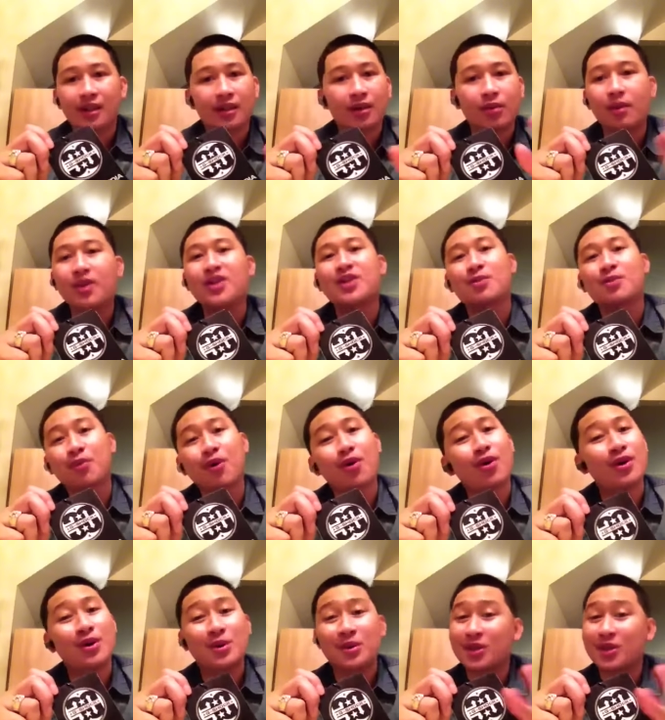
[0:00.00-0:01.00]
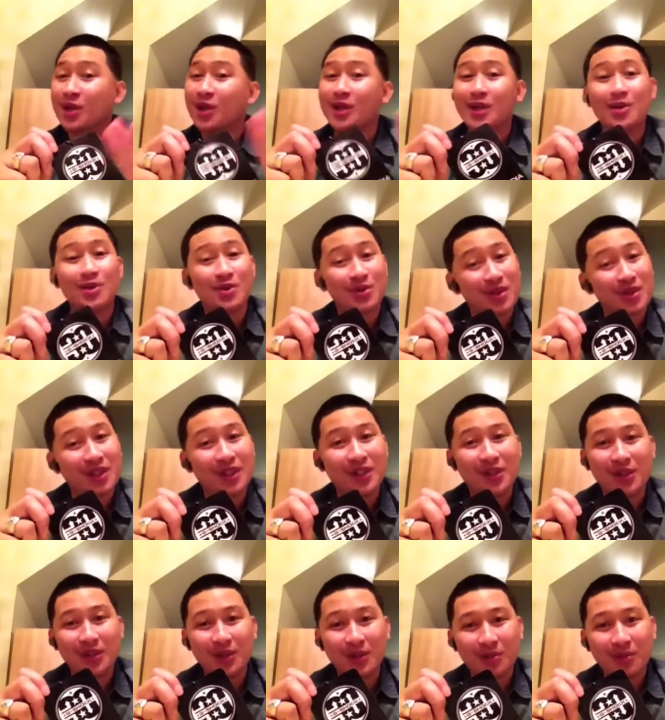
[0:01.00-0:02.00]
It wasn't boring. It was really
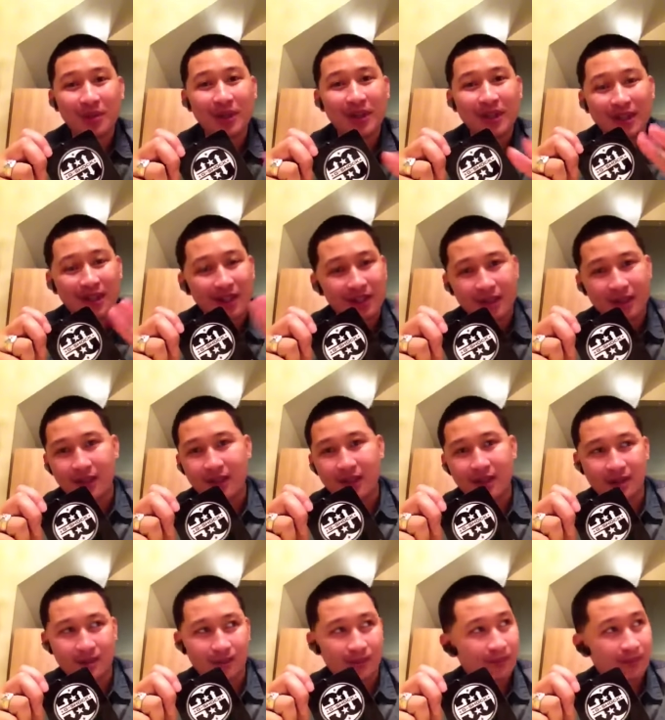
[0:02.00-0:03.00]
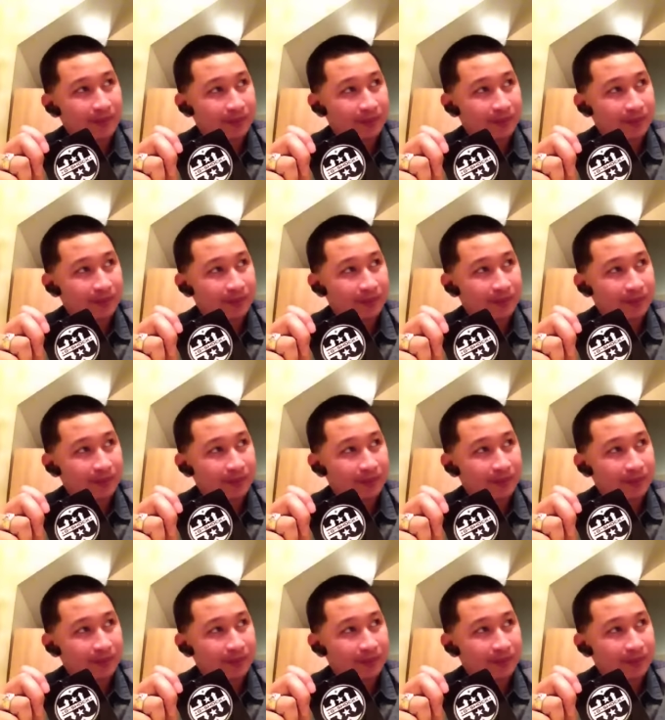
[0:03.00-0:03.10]
cool, but I